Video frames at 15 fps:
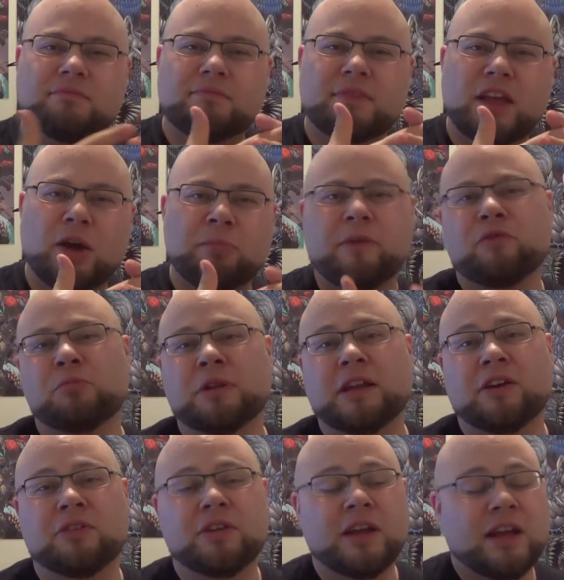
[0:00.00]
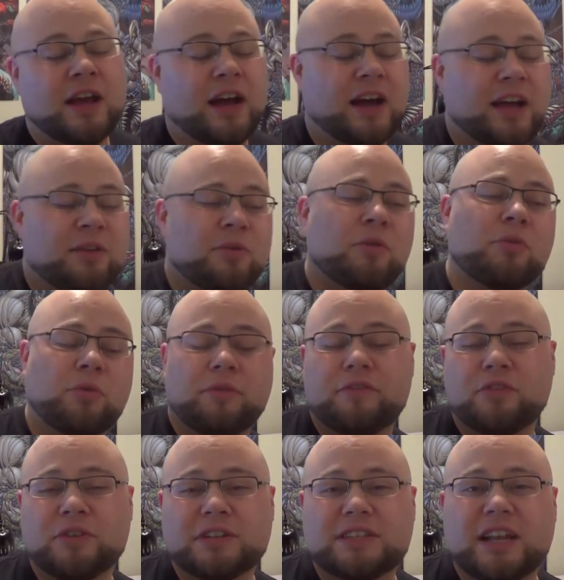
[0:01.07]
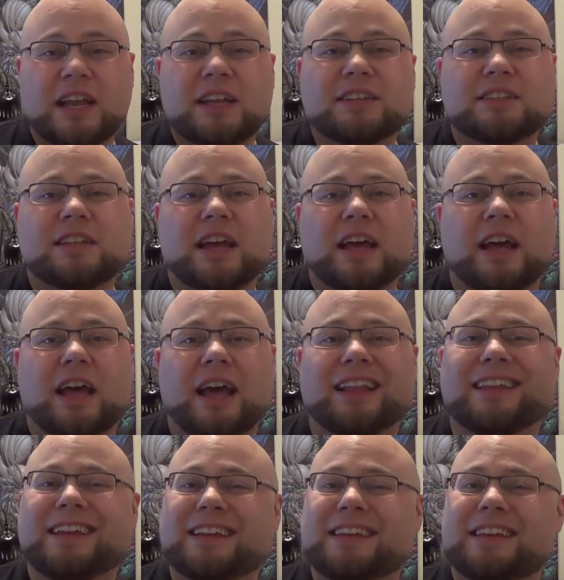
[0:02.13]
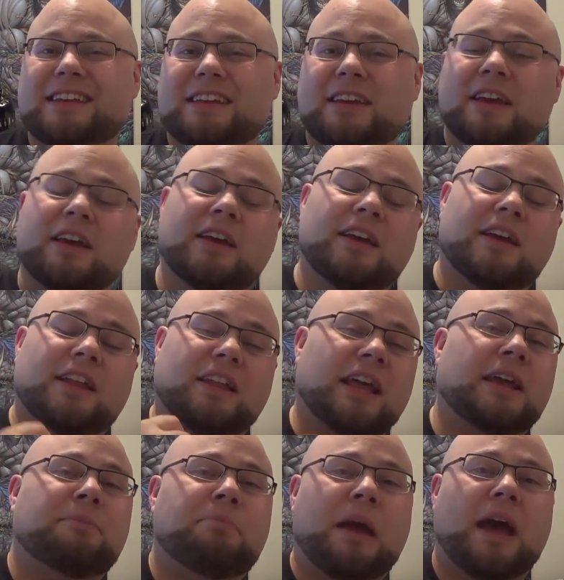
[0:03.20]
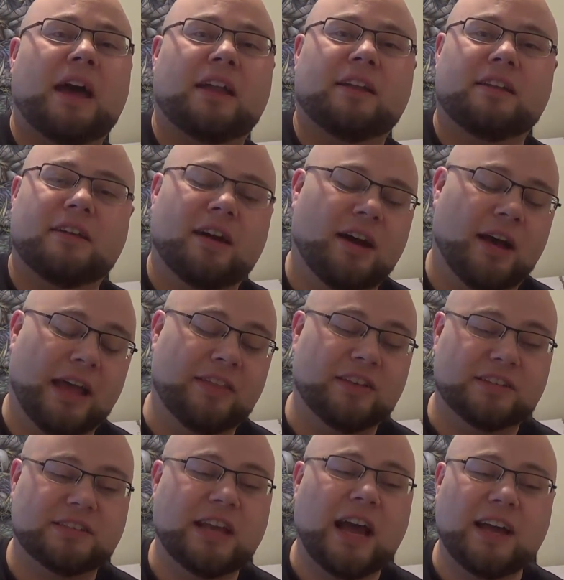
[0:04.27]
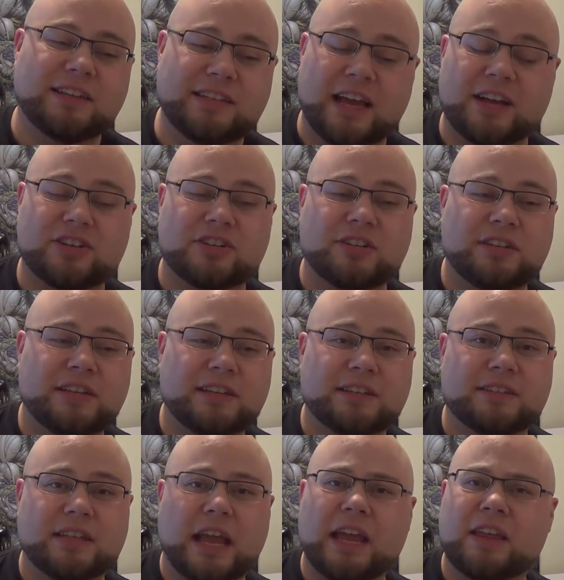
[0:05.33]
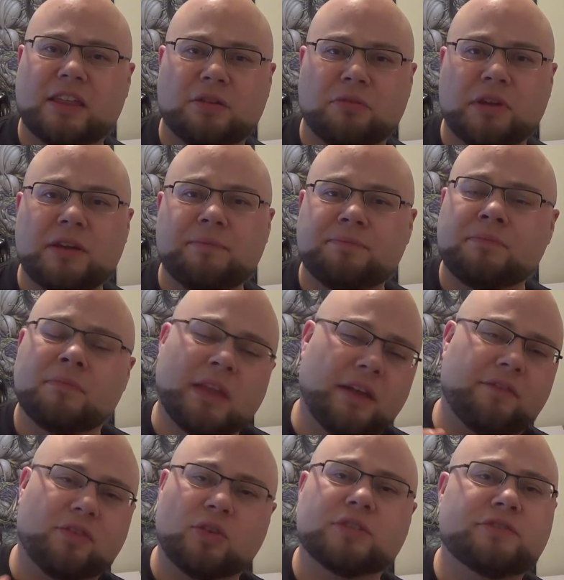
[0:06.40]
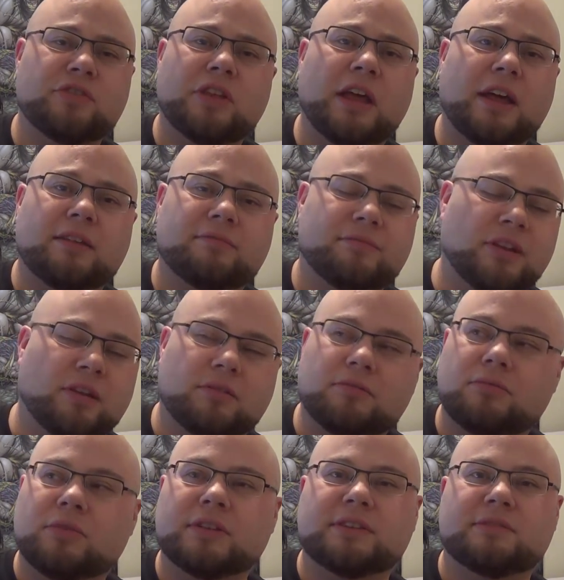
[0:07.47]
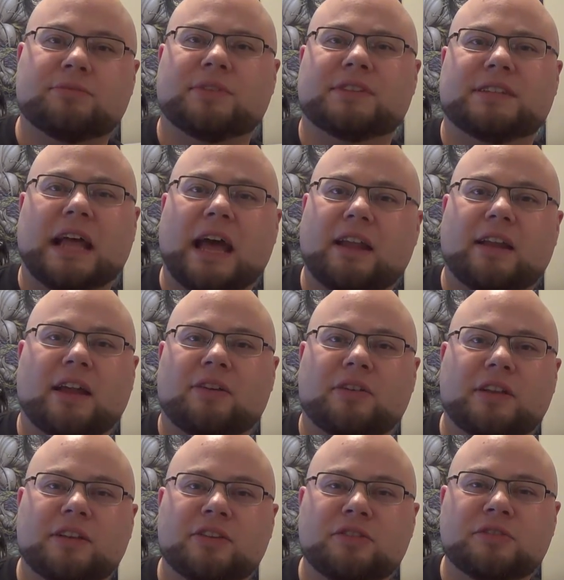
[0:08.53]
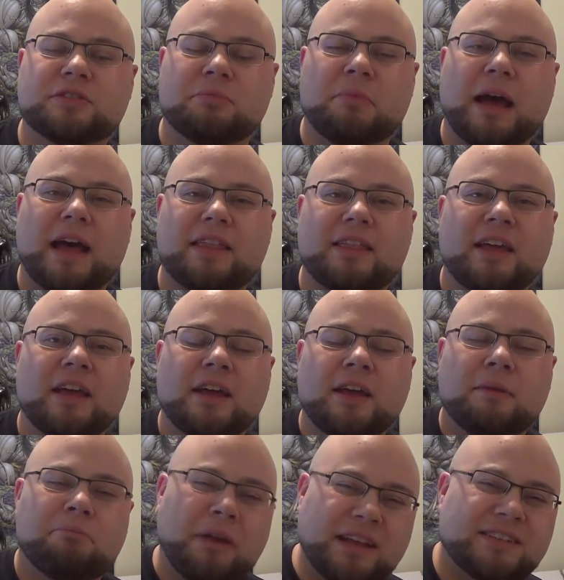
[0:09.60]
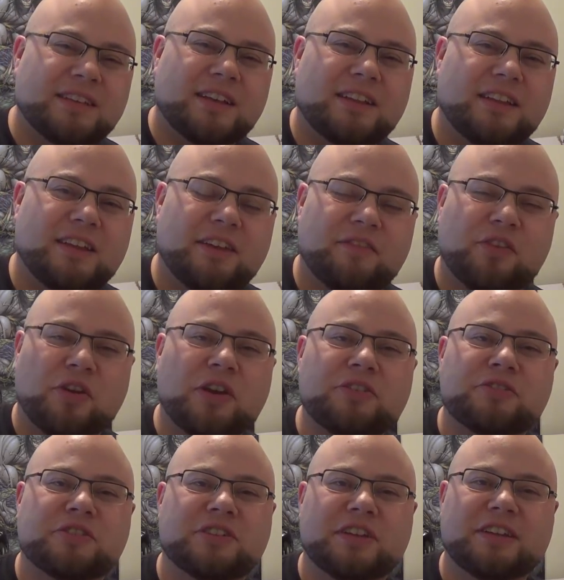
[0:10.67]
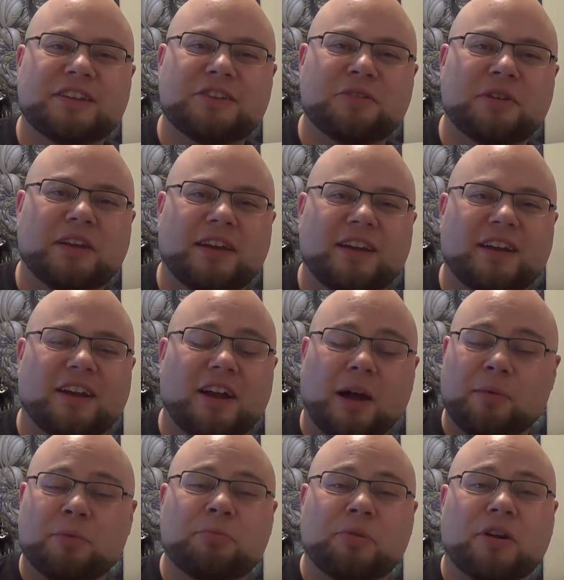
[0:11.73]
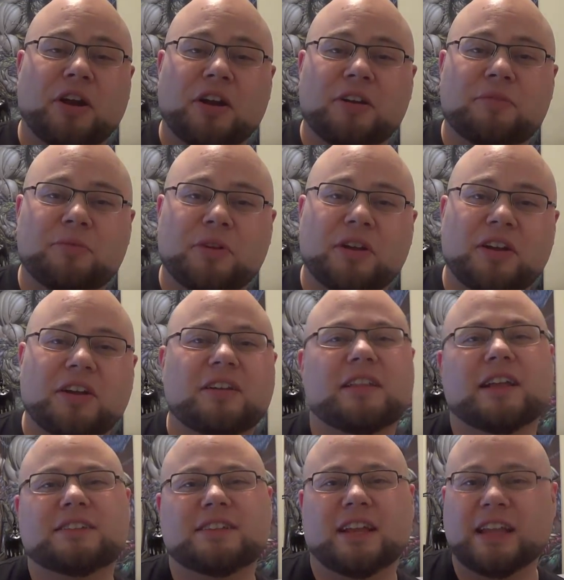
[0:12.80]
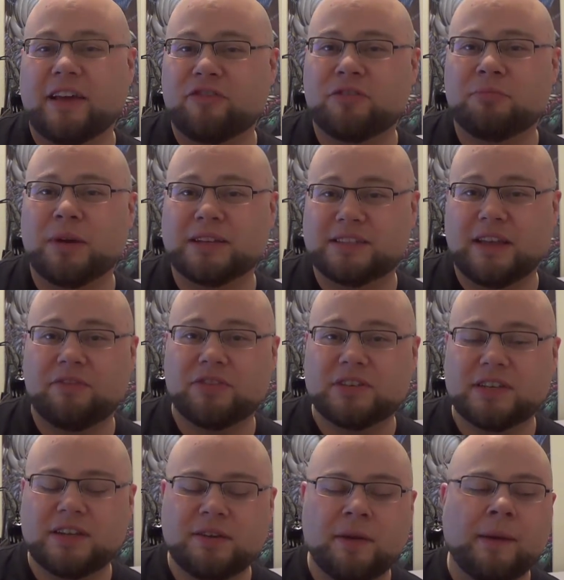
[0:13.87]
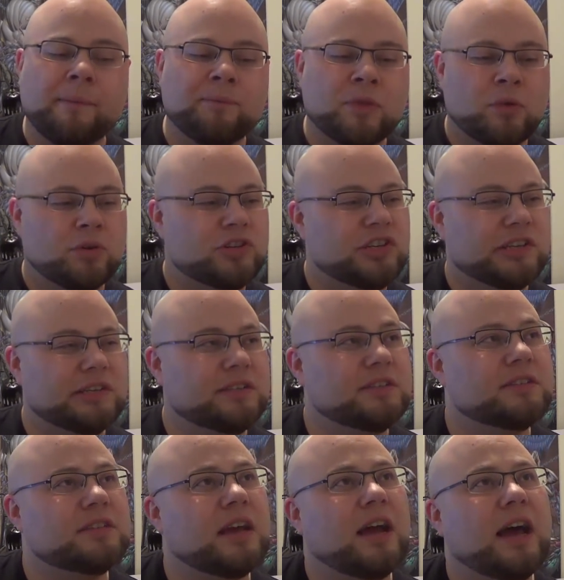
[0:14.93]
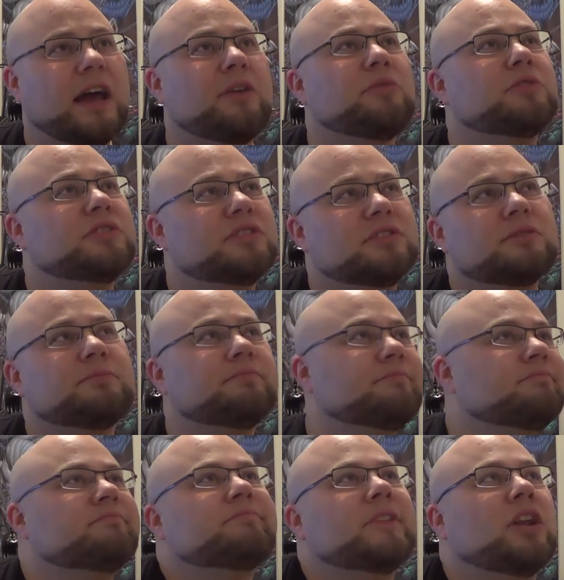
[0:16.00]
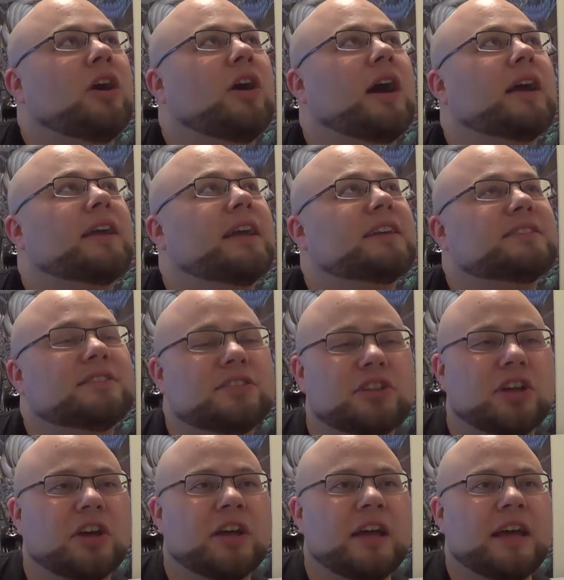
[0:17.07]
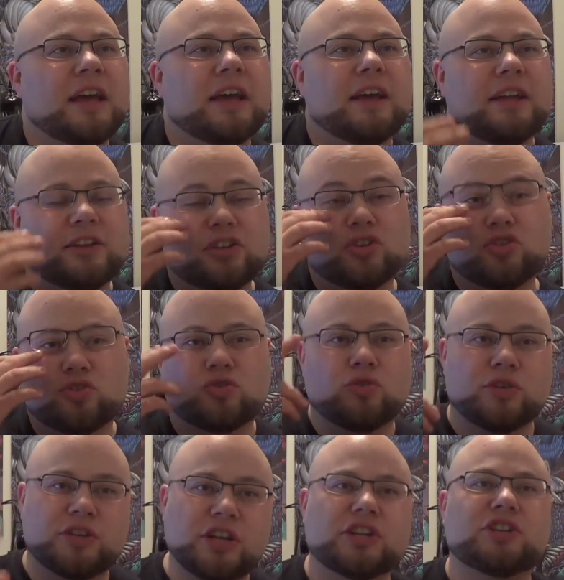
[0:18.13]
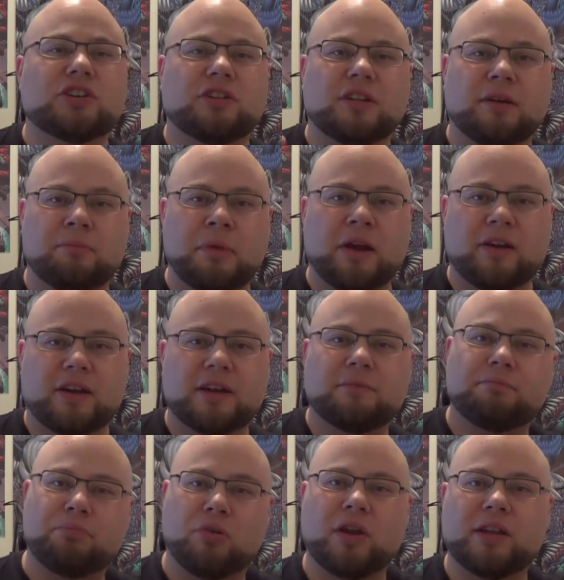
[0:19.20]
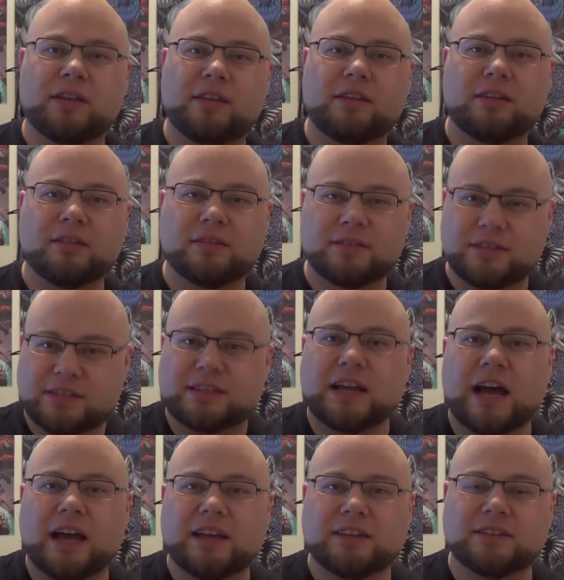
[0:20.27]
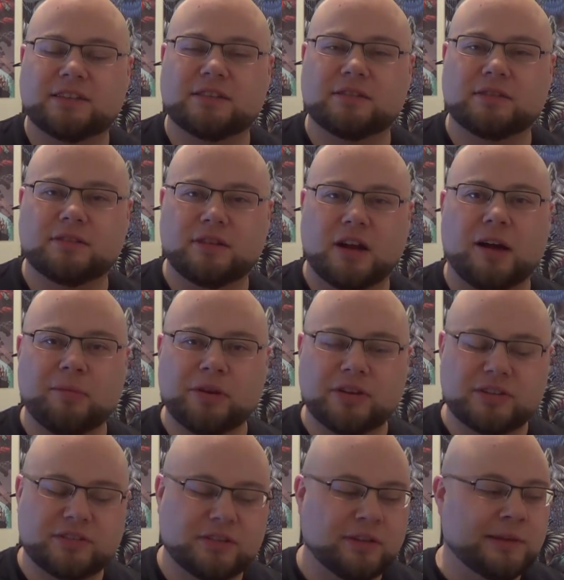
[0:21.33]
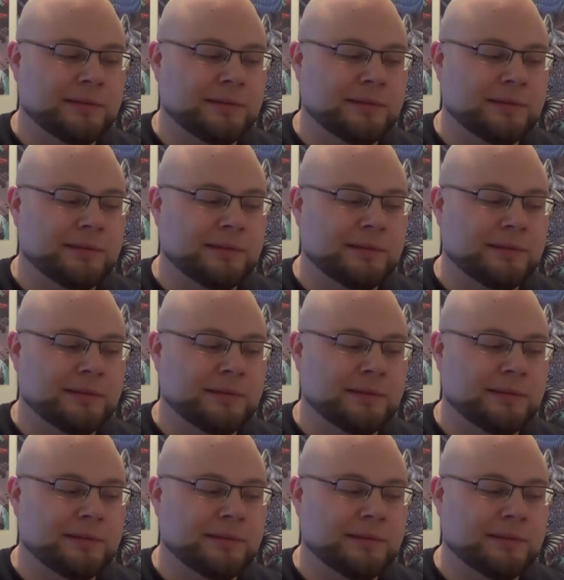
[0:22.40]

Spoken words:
help everybody out. And what we're reviewing today is the LED Light Pad. And the size actually is A3. And for those of you that, what's that? I don't need to do some math. Basically, if you're interested in doing comic book artwork, that's 11 by 17, which is, I guess the traditional American print sized comics.